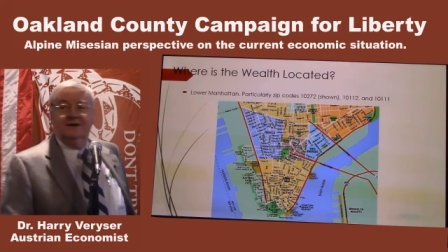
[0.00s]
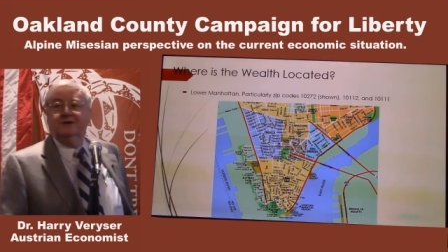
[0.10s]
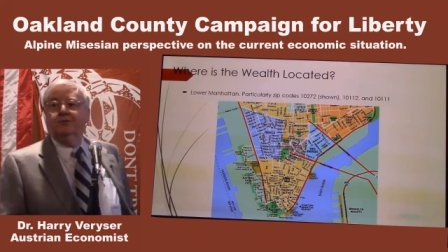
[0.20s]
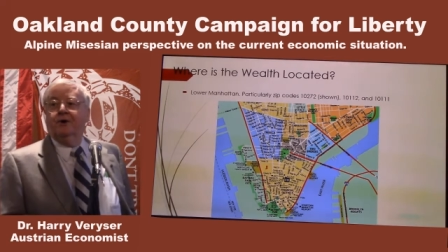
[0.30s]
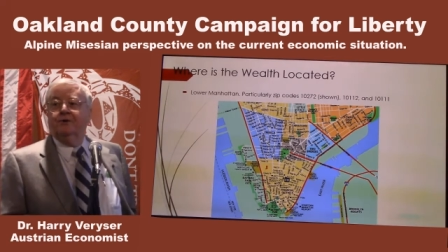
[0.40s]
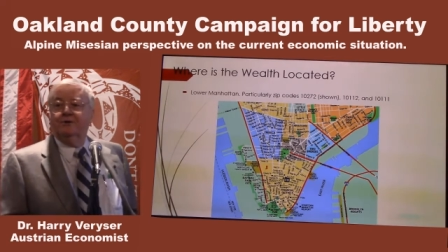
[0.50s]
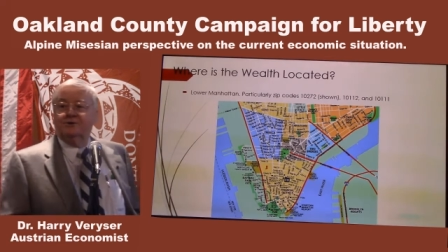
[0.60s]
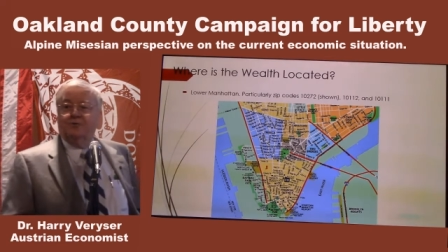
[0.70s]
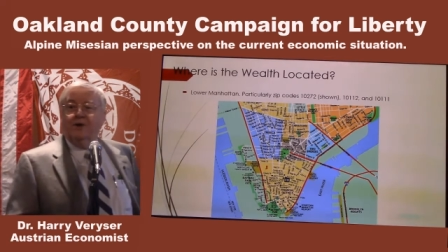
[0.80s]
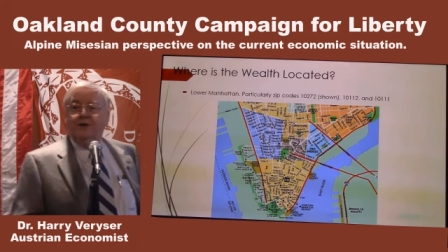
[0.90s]
Where
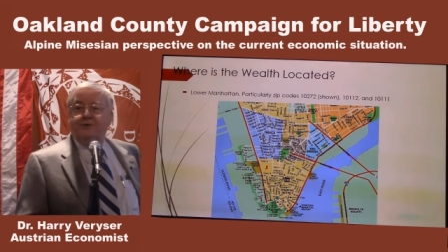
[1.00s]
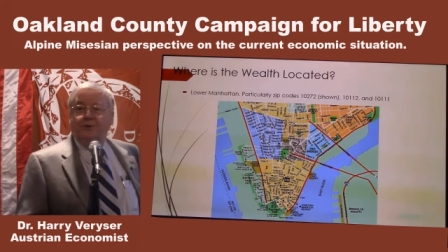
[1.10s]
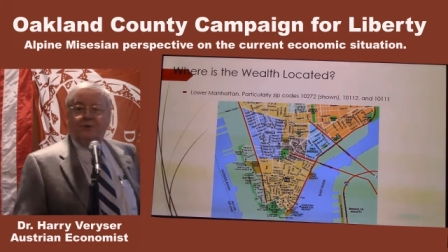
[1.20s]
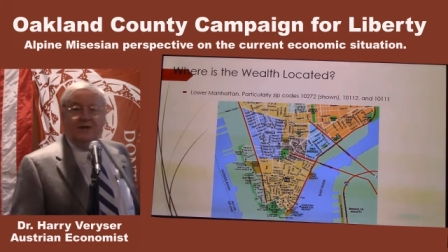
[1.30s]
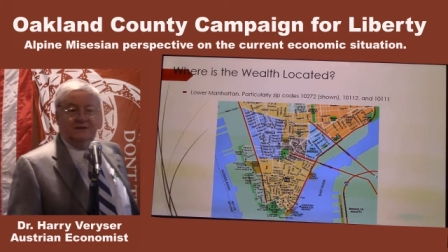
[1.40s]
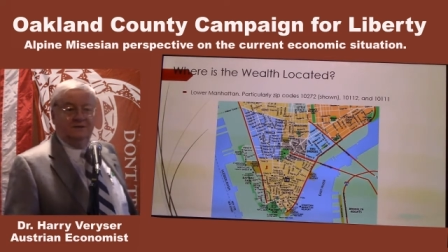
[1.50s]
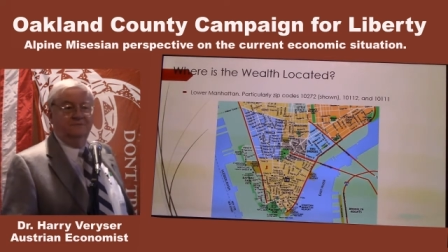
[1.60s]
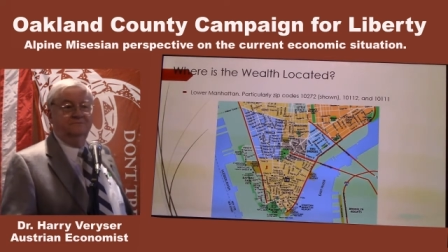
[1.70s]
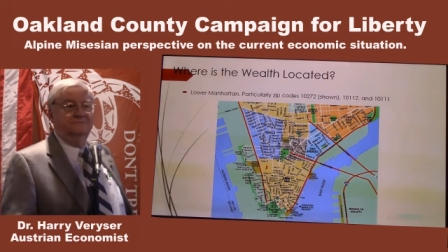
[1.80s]
is wealth located?